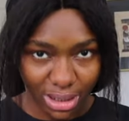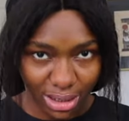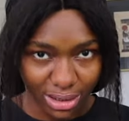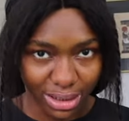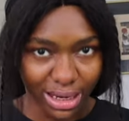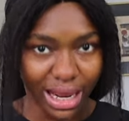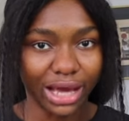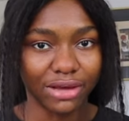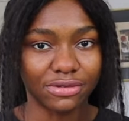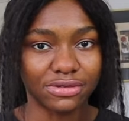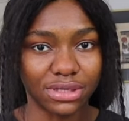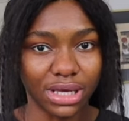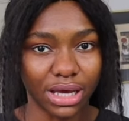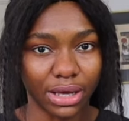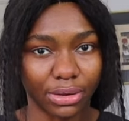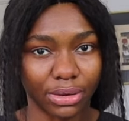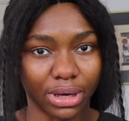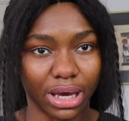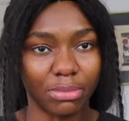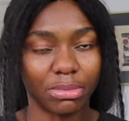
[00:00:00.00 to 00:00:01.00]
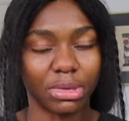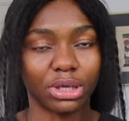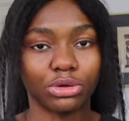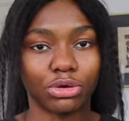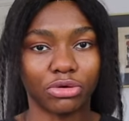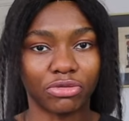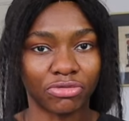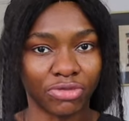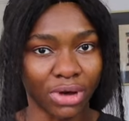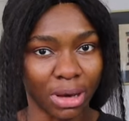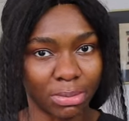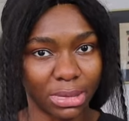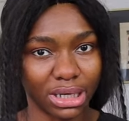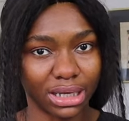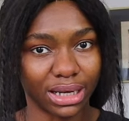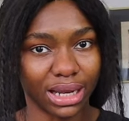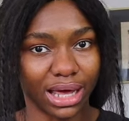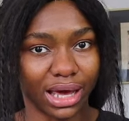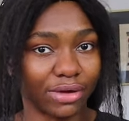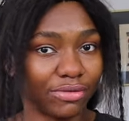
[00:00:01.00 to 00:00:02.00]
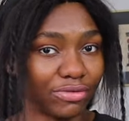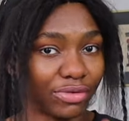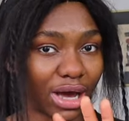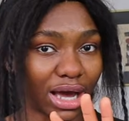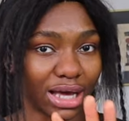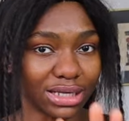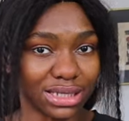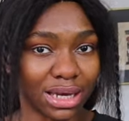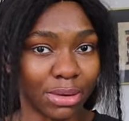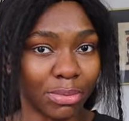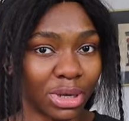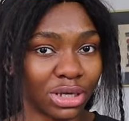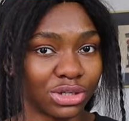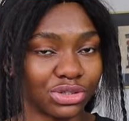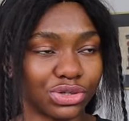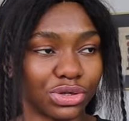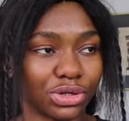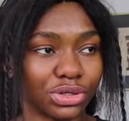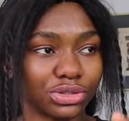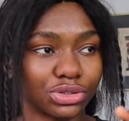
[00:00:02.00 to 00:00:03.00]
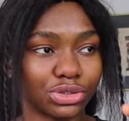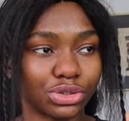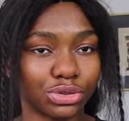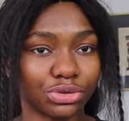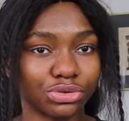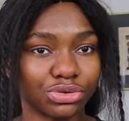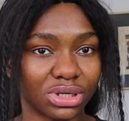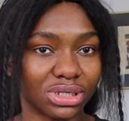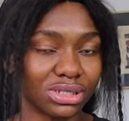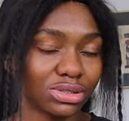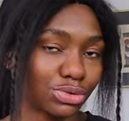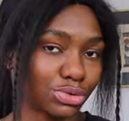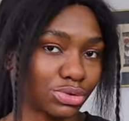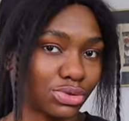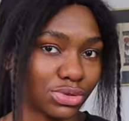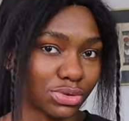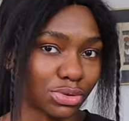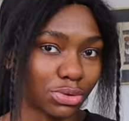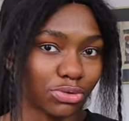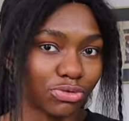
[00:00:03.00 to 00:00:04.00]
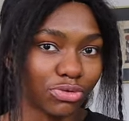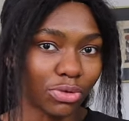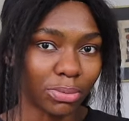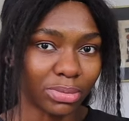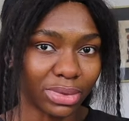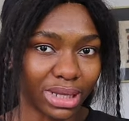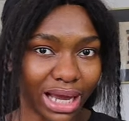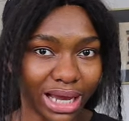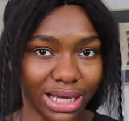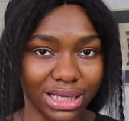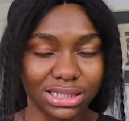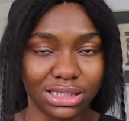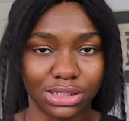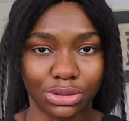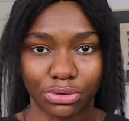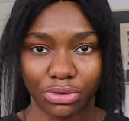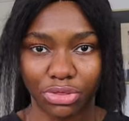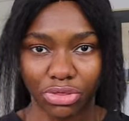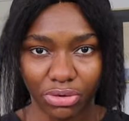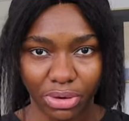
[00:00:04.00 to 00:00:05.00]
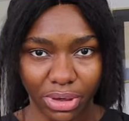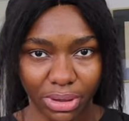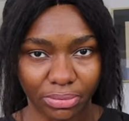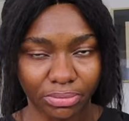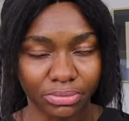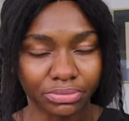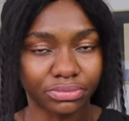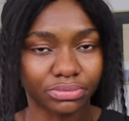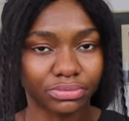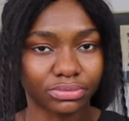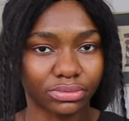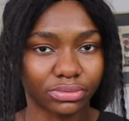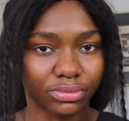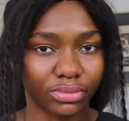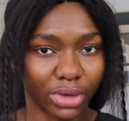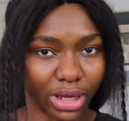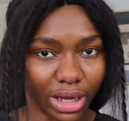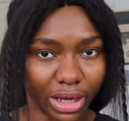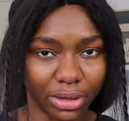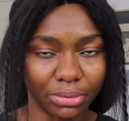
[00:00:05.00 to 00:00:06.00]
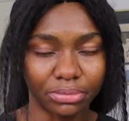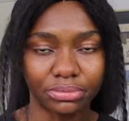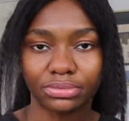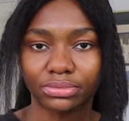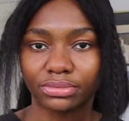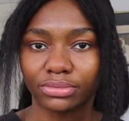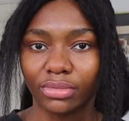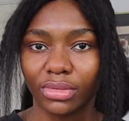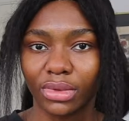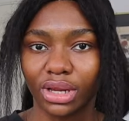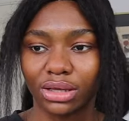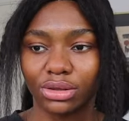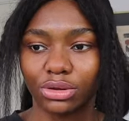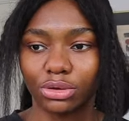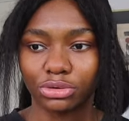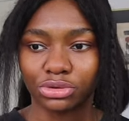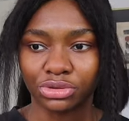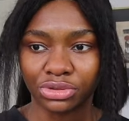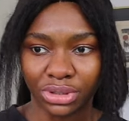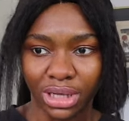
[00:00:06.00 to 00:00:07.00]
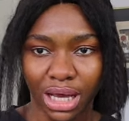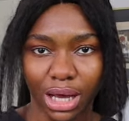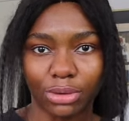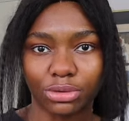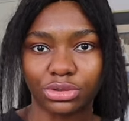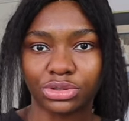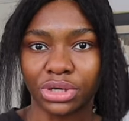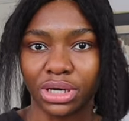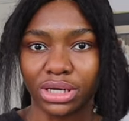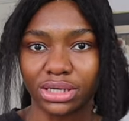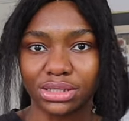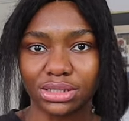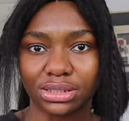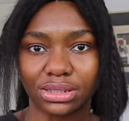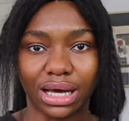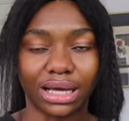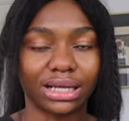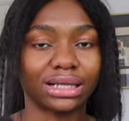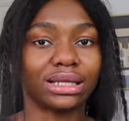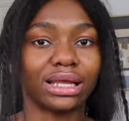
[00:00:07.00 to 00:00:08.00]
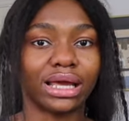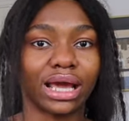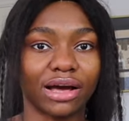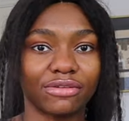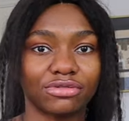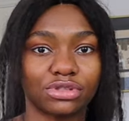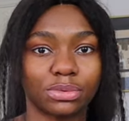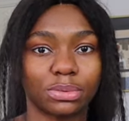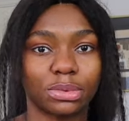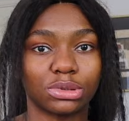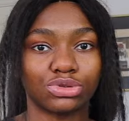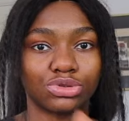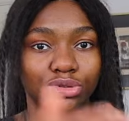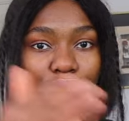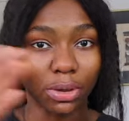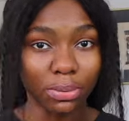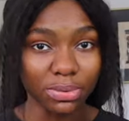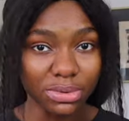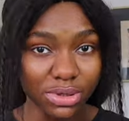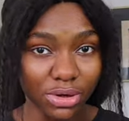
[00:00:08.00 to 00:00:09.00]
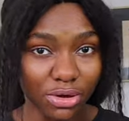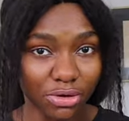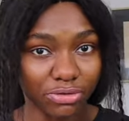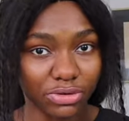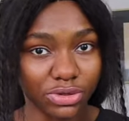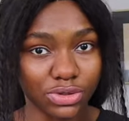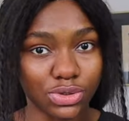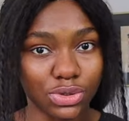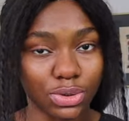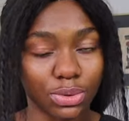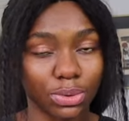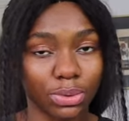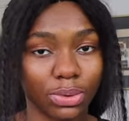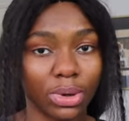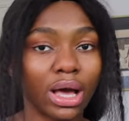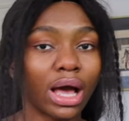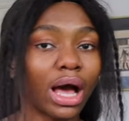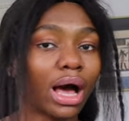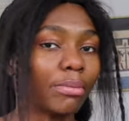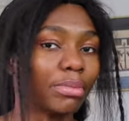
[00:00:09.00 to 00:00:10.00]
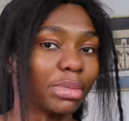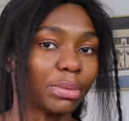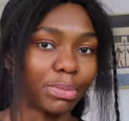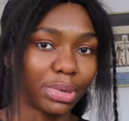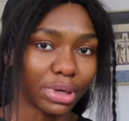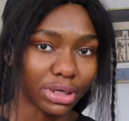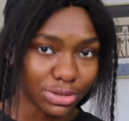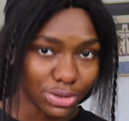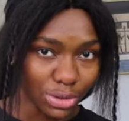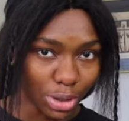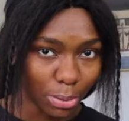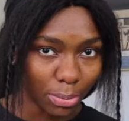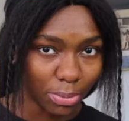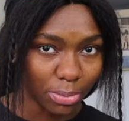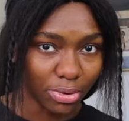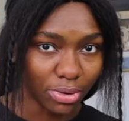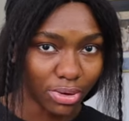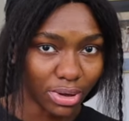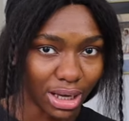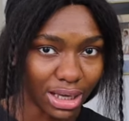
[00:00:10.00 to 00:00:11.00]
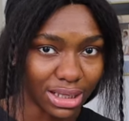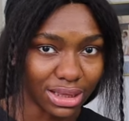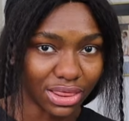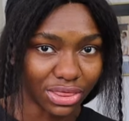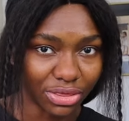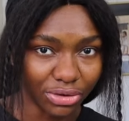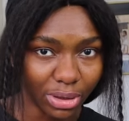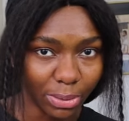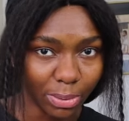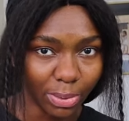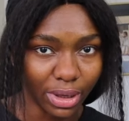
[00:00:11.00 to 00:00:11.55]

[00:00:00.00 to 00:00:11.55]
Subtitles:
lifestyle, I mean your family life. As I mentioned, children go to school from 9 till 3. Yeah, no, and they have to be dropped off in school and be picked up at 3